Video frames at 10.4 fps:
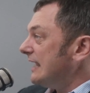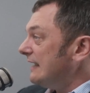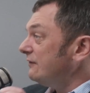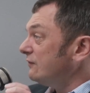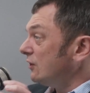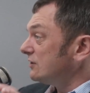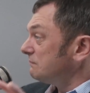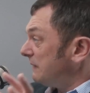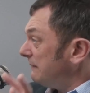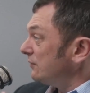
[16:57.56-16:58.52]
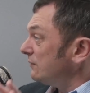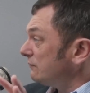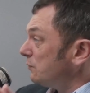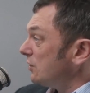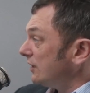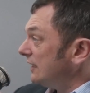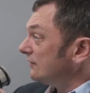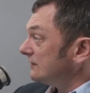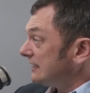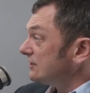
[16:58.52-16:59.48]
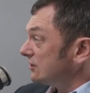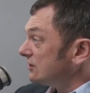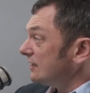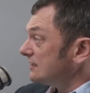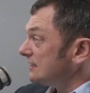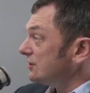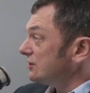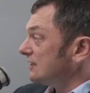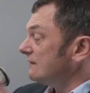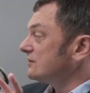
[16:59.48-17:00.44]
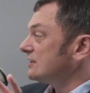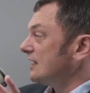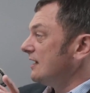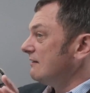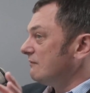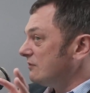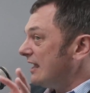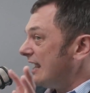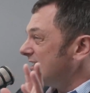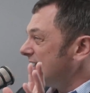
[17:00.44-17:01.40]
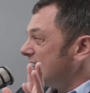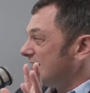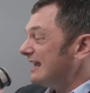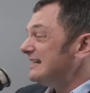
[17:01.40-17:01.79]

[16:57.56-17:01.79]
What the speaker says: If you've got people who are working on data science initiatives, then they